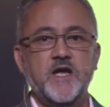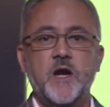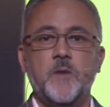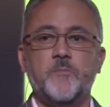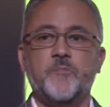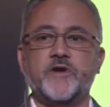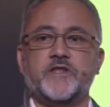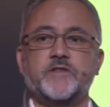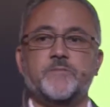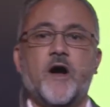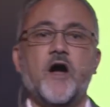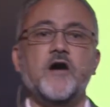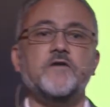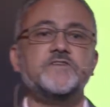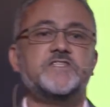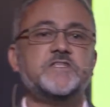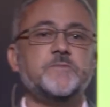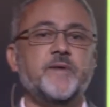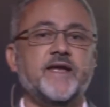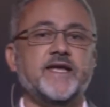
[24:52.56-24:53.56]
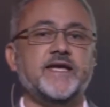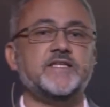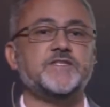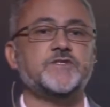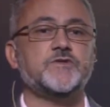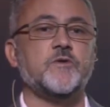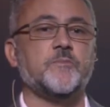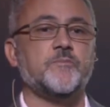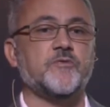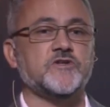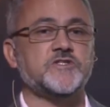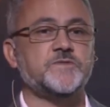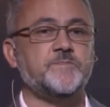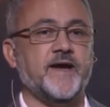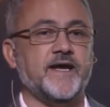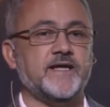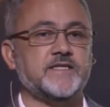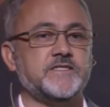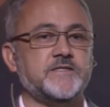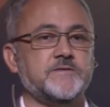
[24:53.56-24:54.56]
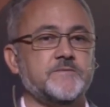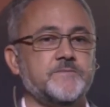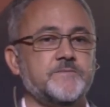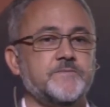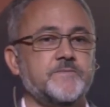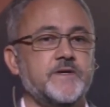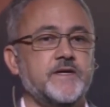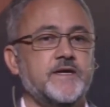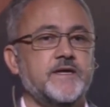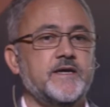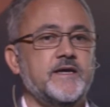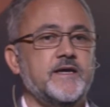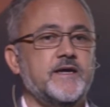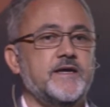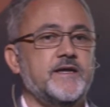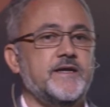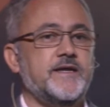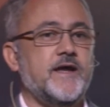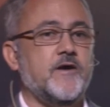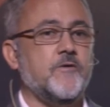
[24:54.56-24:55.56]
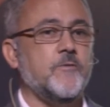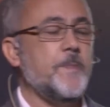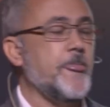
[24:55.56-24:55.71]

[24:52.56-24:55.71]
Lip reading: and bring them over to being into a prospect. Now,